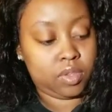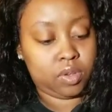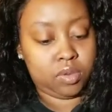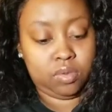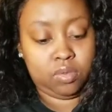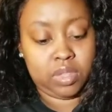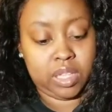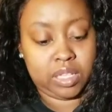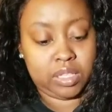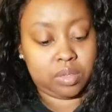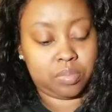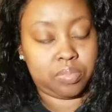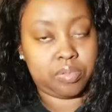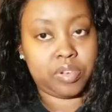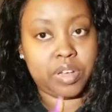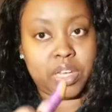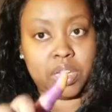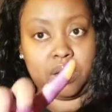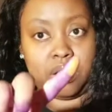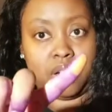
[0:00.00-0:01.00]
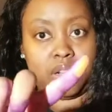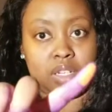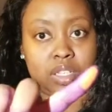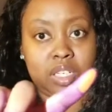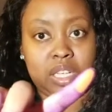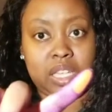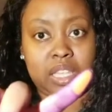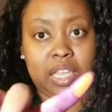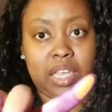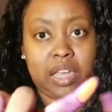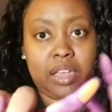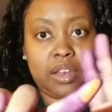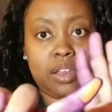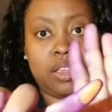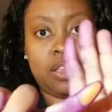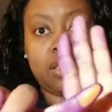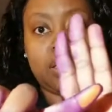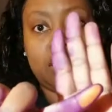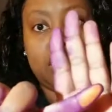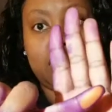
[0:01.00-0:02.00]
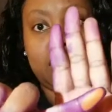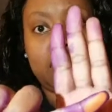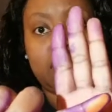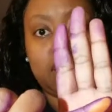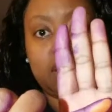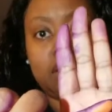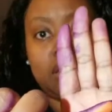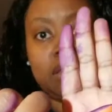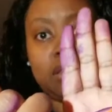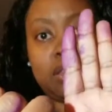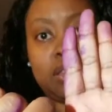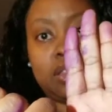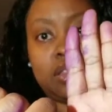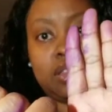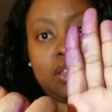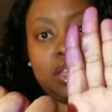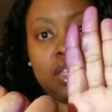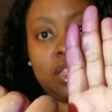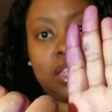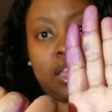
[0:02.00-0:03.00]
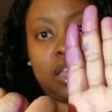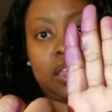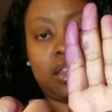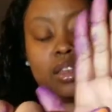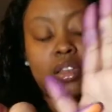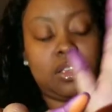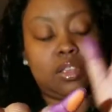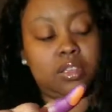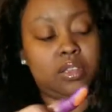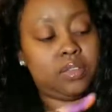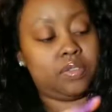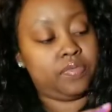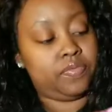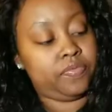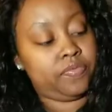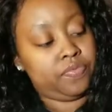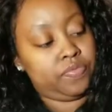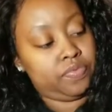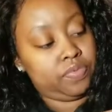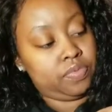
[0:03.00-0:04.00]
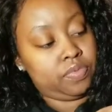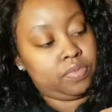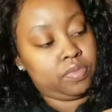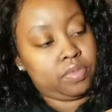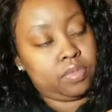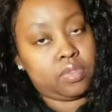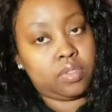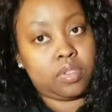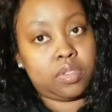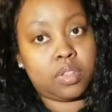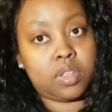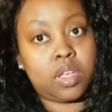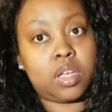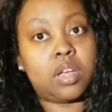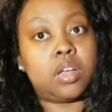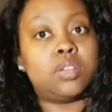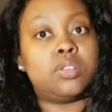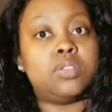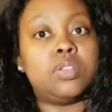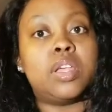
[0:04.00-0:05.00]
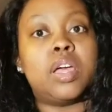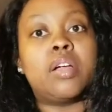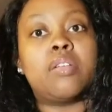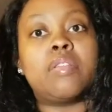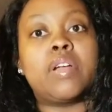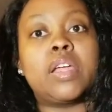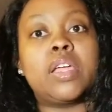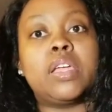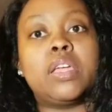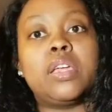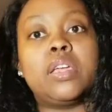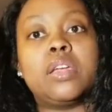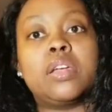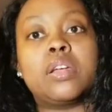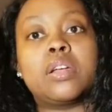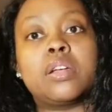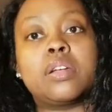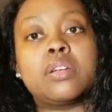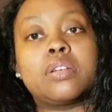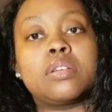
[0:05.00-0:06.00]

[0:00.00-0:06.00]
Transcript: Ooh, that's a pretty orange. Look at that. Look at that. I'll do that right here.